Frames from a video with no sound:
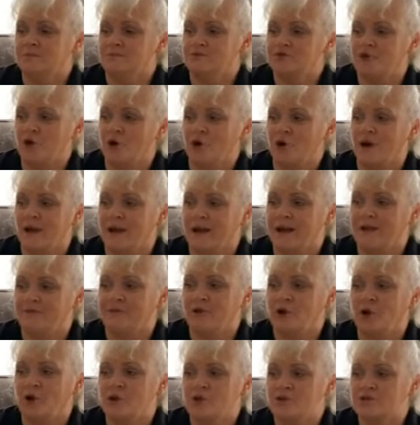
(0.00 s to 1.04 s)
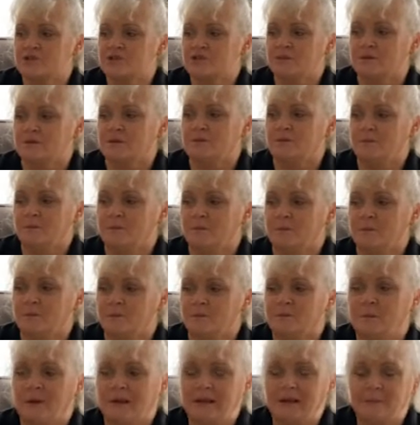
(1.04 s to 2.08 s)
drawer, and I've got
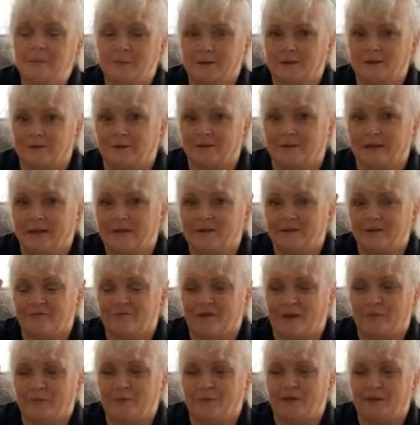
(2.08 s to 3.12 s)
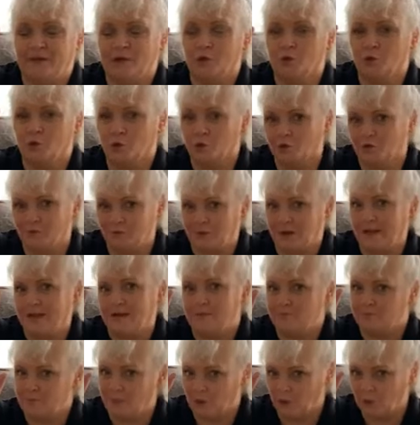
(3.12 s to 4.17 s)
people in the family who love
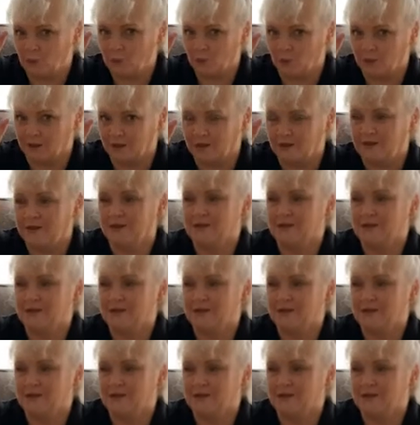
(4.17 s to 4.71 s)
playing pool.